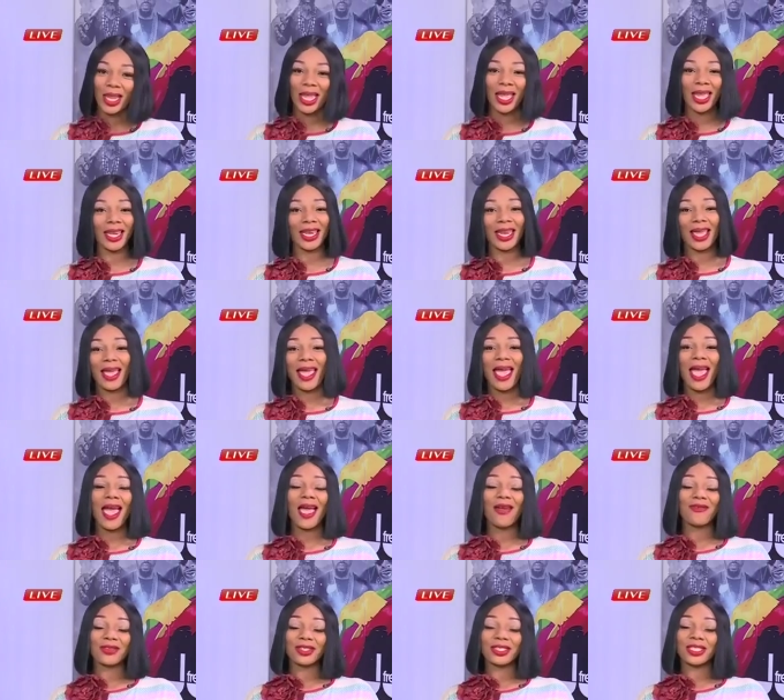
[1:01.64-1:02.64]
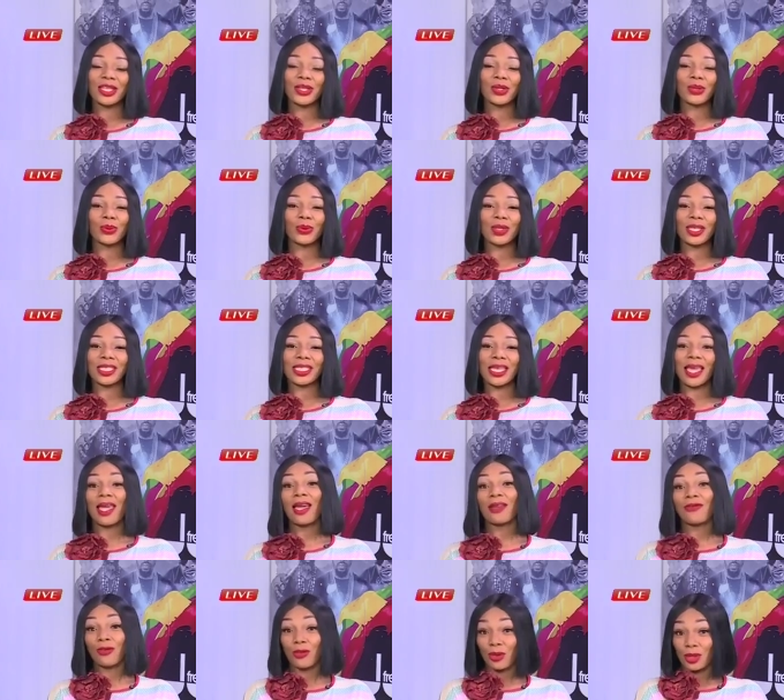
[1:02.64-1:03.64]
in every single weekday
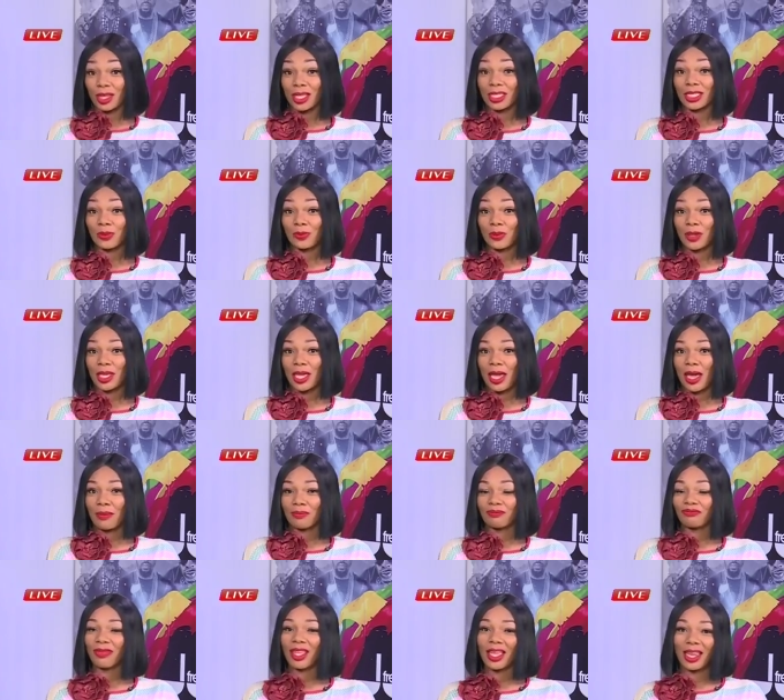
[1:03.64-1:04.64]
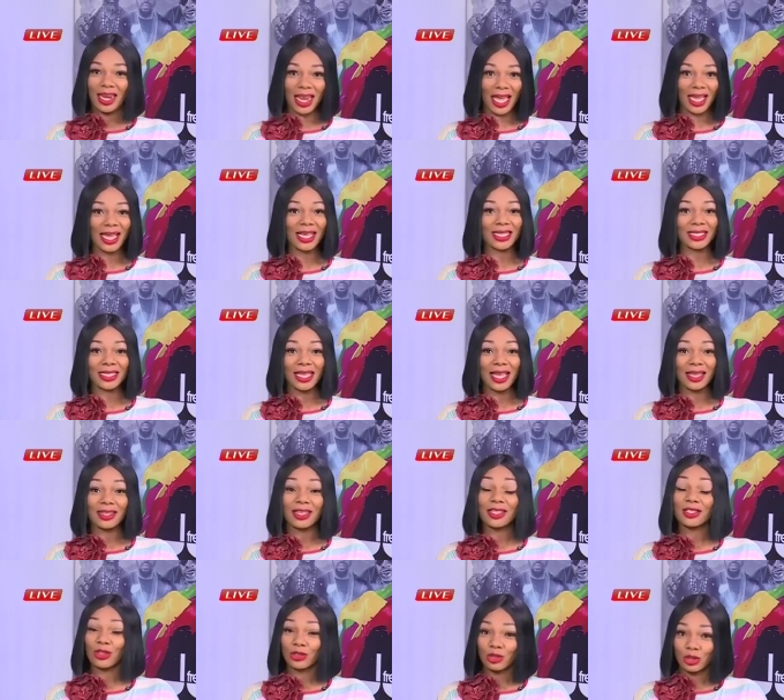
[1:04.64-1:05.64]
at 4.30 p.m. And like I said,
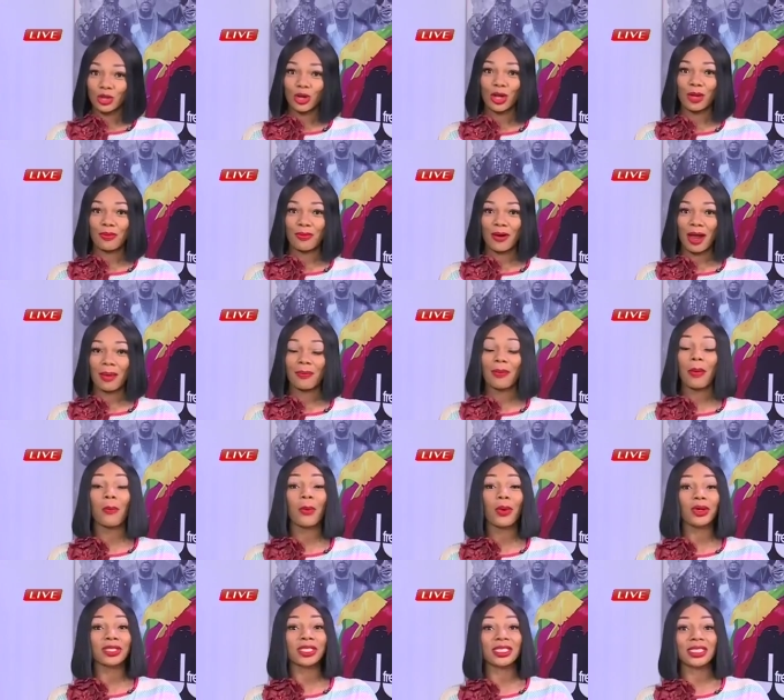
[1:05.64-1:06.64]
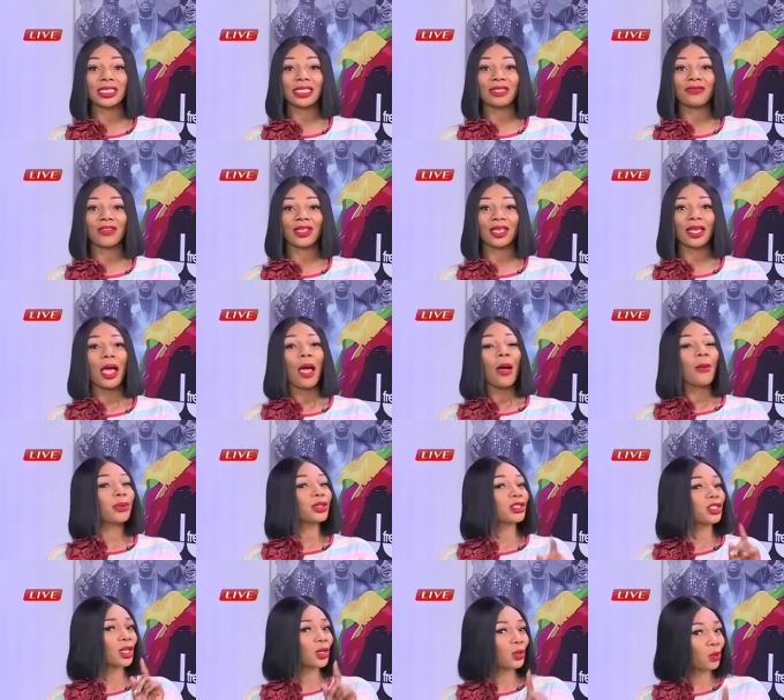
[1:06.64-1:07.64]
it's on Joy Prime, Multi TV. But
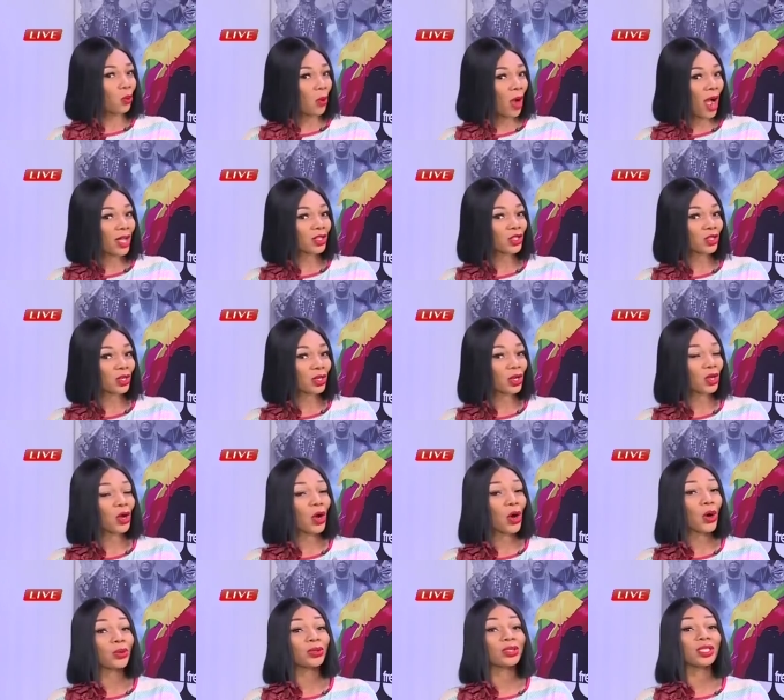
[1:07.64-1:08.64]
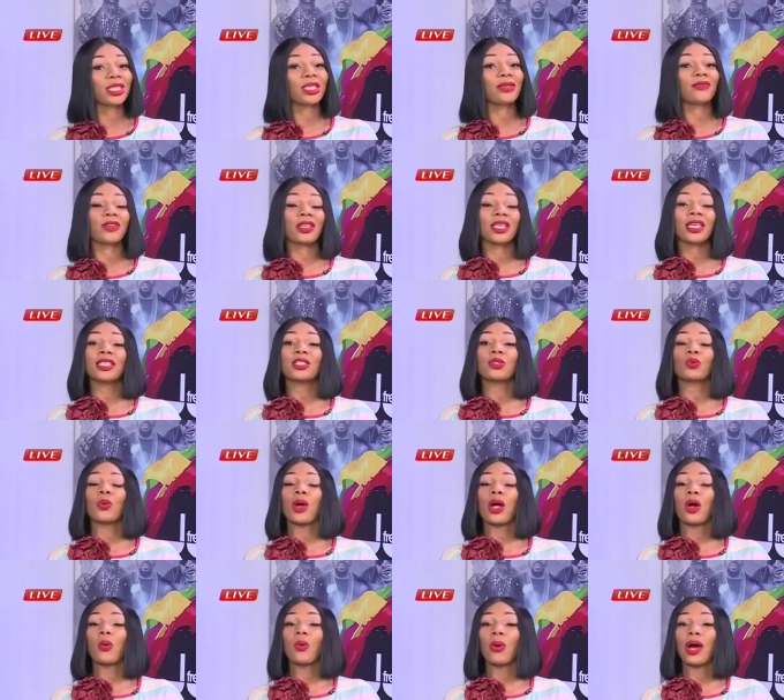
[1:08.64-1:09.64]
you can watch on Go TV as
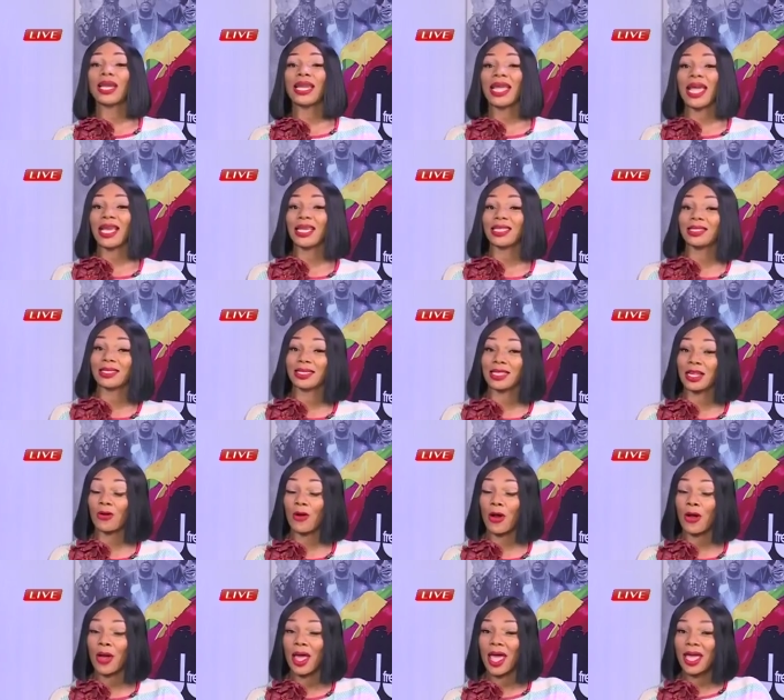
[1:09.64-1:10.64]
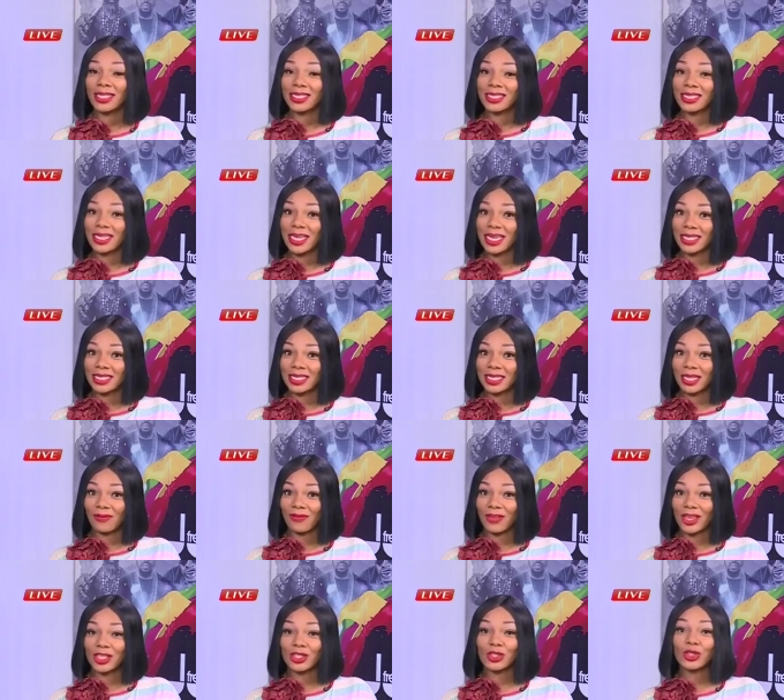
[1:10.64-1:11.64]
well, 180
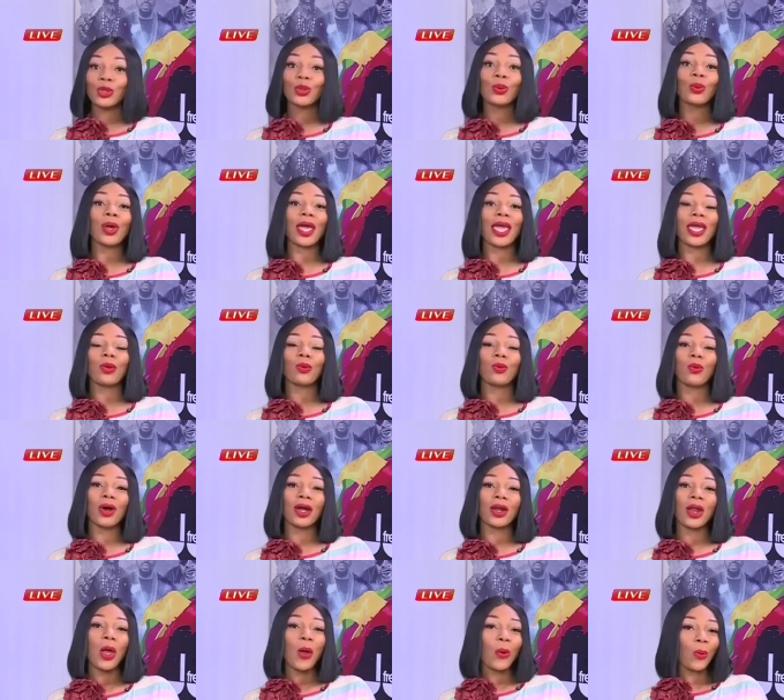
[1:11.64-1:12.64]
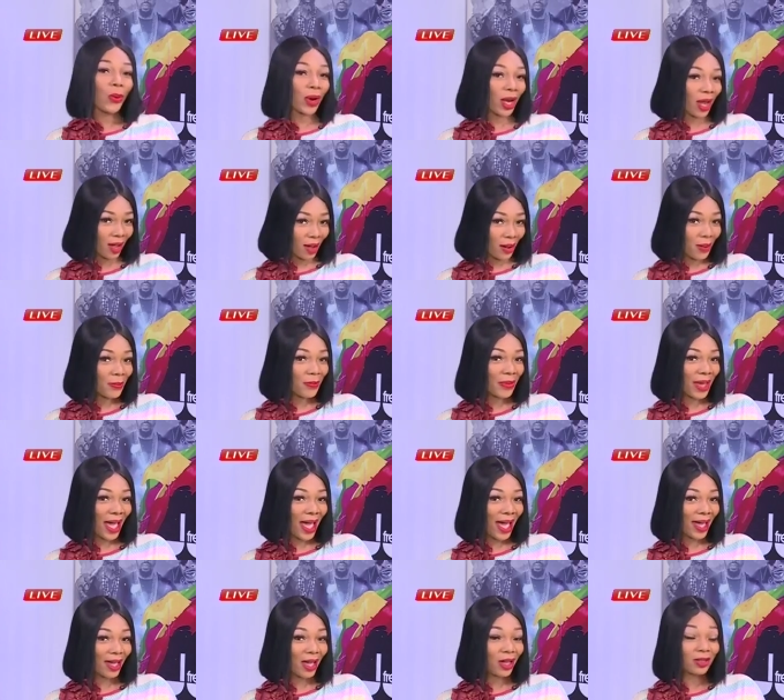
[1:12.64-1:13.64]
DSTV 281. When I come
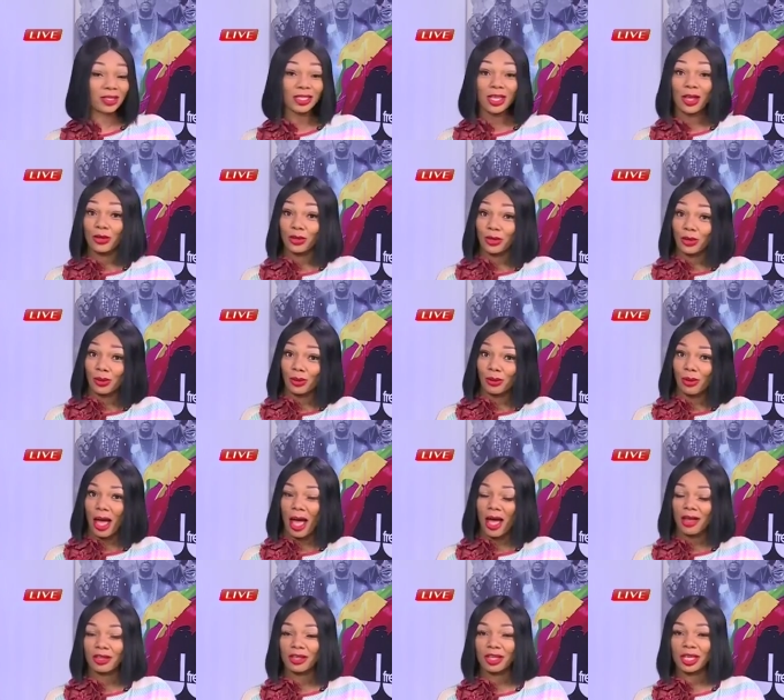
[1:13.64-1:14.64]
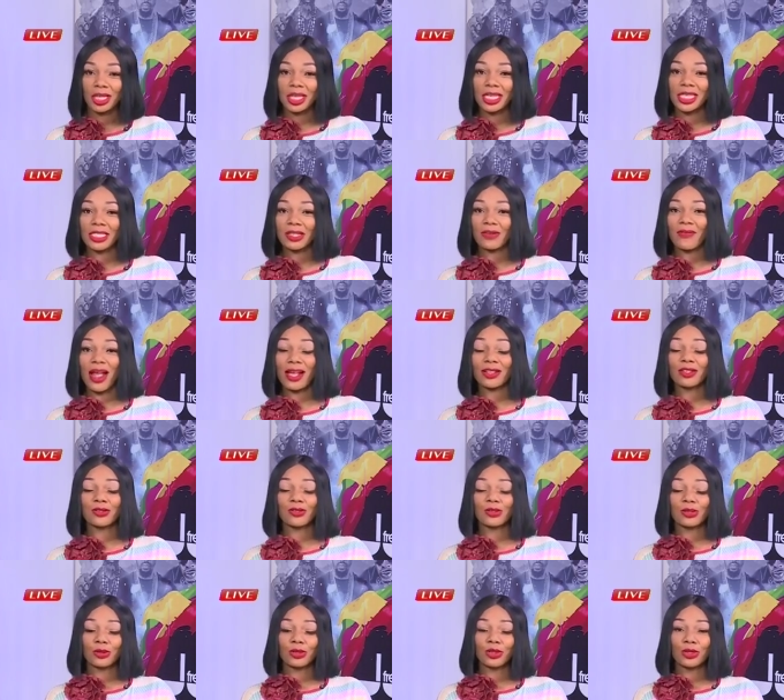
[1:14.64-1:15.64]
back, I'll tell you how you can interact on
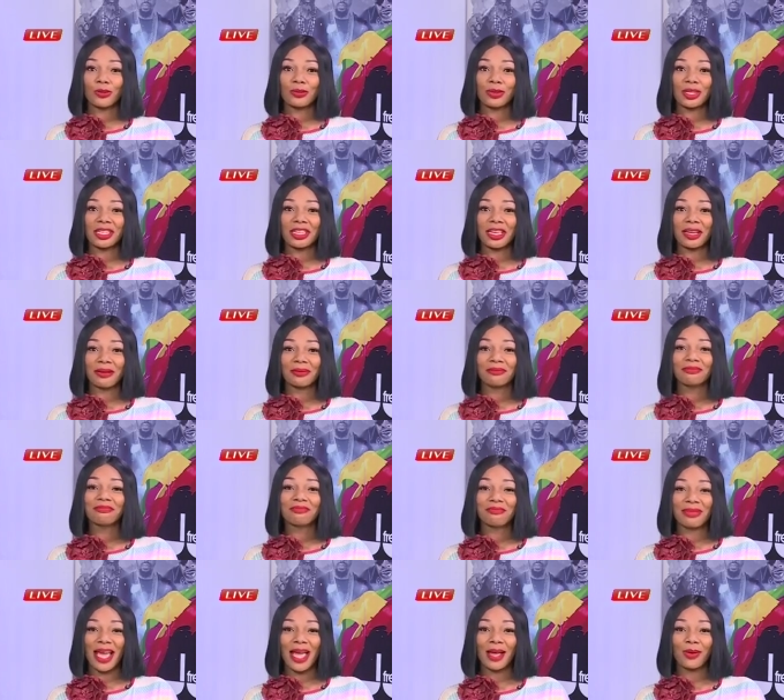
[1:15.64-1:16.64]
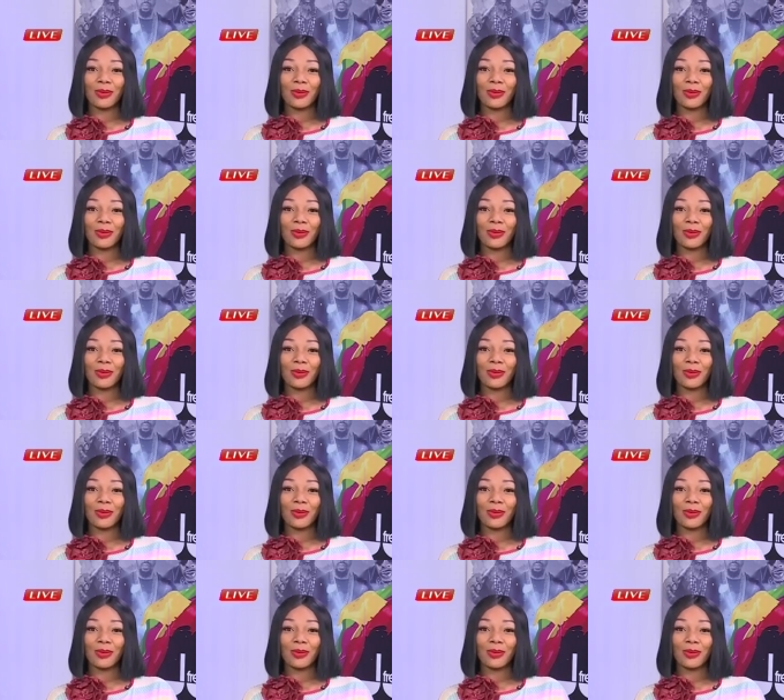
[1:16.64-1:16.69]
social media. Back